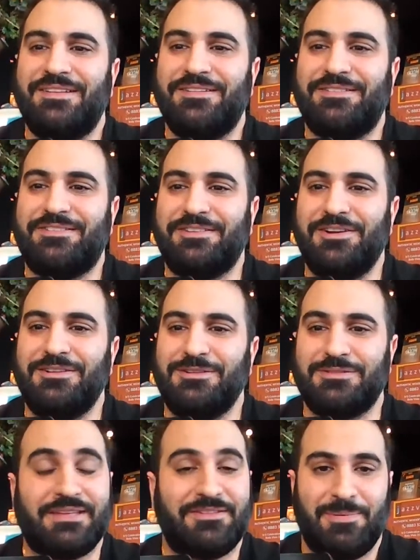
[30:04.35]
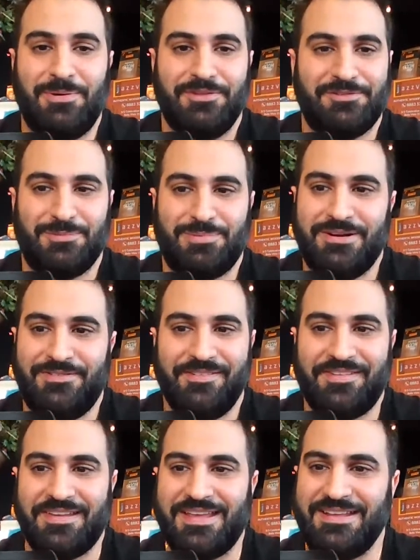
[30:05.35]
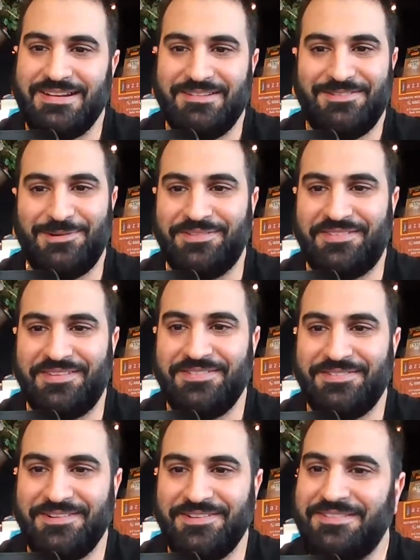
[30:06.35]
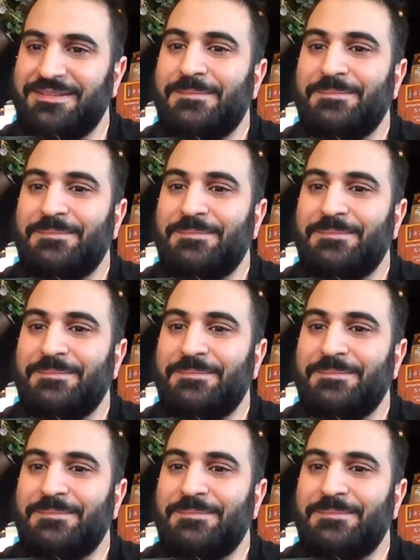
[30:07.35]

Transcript: So look, that's a personal preference again. Everyone's different.